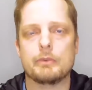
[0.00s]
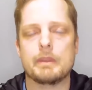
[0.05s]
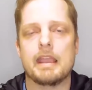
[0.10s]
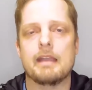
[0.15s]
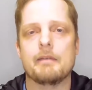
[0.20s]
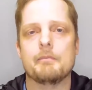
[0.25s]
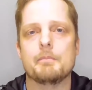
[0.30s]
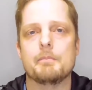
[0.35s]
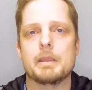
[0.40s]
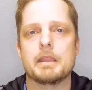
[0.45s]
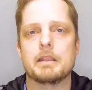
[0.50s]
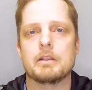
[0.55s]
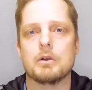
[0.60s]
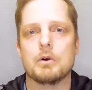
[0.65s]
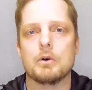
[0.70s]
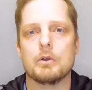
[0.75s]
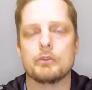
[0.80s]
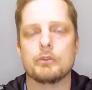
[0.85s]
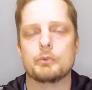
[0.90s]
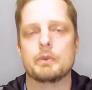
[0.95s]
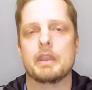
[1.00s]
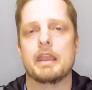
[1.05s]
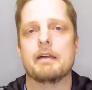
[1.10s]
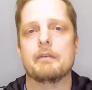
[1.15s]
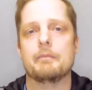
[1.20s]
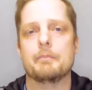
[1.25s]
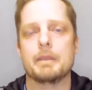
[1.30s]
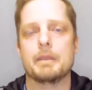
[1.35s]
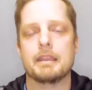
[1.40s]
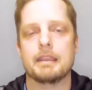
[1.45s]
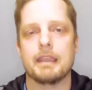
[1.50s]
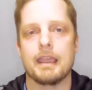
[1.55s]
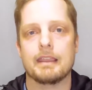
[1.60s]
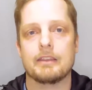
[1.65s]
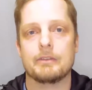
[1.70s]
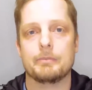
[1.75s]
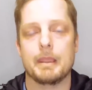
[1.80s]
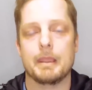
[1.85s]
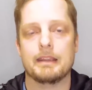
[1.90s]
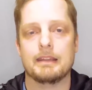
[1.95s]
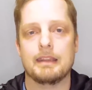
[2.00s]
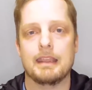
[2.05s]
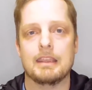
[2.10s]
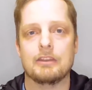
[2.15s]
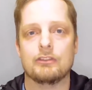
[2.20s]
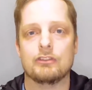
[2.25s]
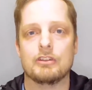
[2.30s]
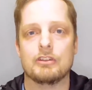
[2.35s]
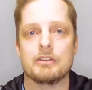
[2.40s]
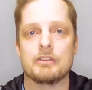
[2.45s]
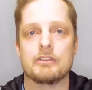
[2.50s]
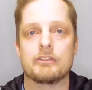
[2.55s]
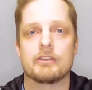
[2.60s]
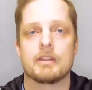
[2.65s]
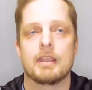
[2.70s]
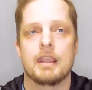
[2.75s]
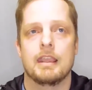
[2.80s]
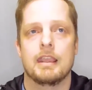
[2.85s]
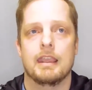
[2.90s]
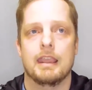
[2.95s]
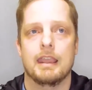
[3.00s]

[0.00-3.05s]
We have big goals. We have big expectations